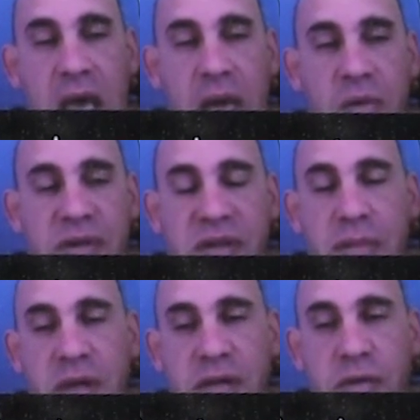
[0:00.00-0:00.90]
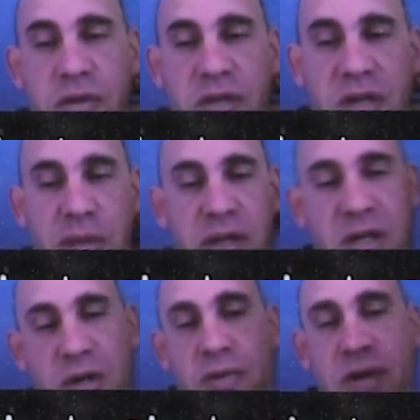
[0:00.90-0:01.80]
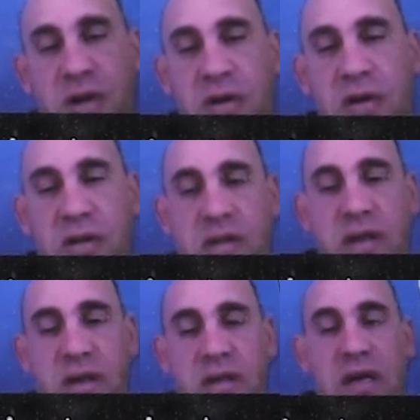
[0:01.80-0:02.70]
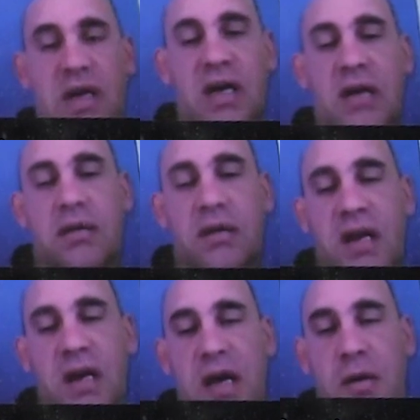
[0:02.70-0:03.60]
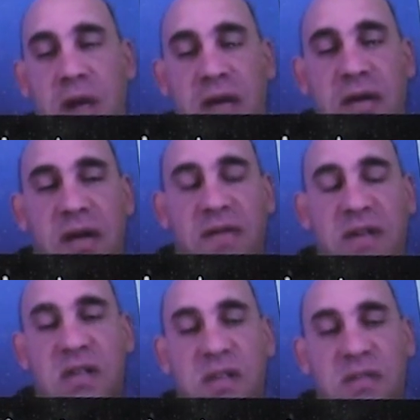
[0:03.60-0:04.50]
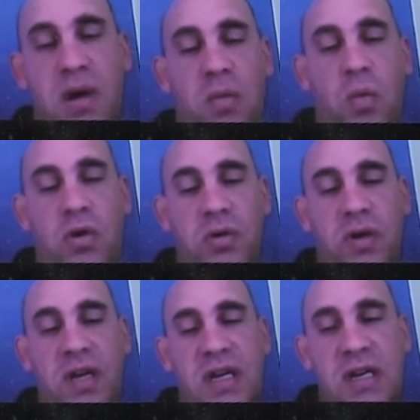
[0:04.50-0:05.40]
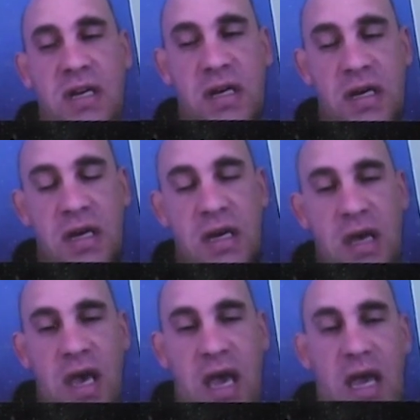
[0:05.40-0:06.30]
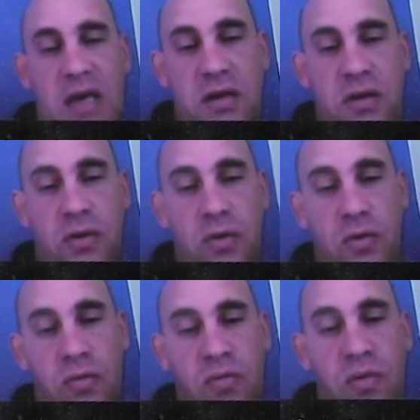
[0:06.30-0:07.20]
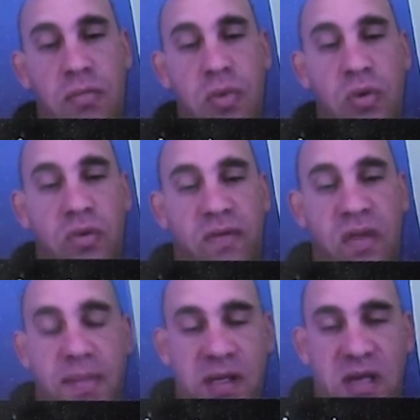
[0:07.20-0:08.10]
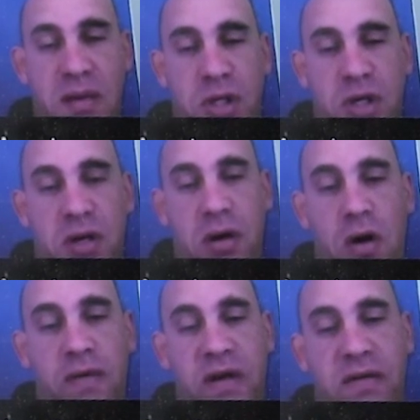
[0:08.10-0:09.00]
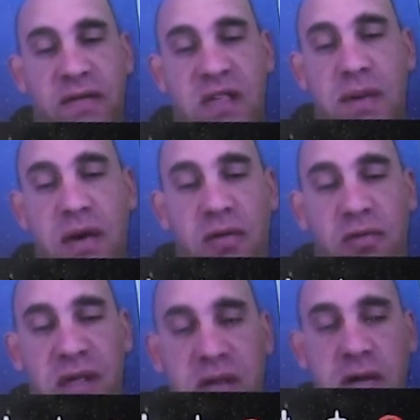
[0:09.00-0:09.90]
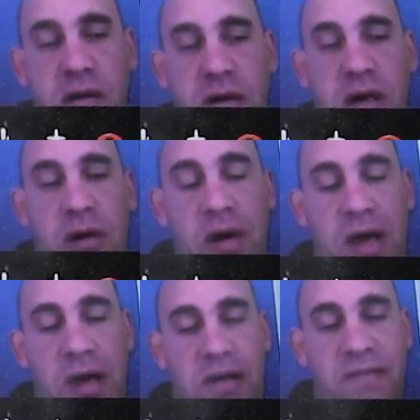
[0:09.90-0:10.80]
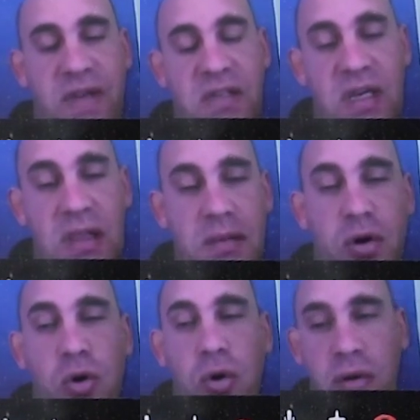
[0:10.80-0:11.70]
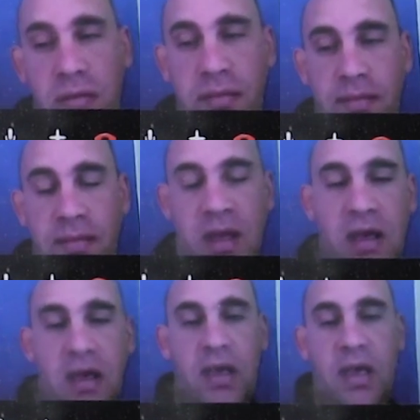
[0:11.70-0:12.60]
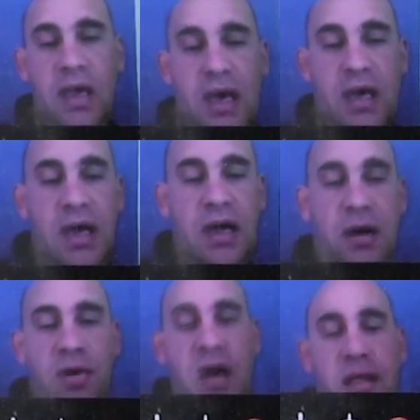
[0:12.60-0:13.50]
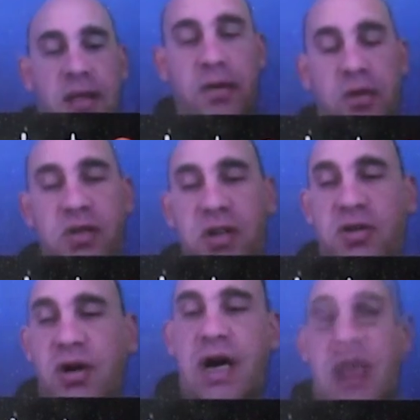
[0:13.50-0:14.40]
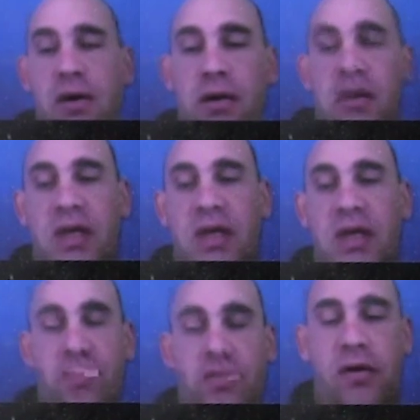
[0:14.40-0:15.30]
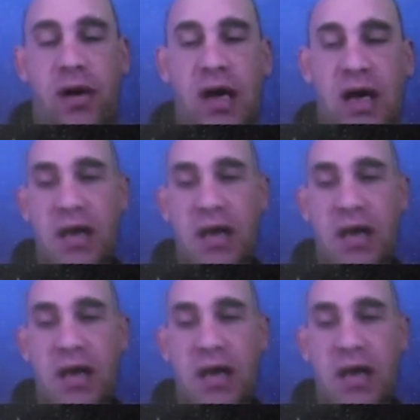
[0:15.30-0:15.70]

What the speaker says: with similar sorts of double-digit returns that debt and equity investors might want or need, and to remove the perception of investment risk around investing in the poor, rather than concentrating on yet another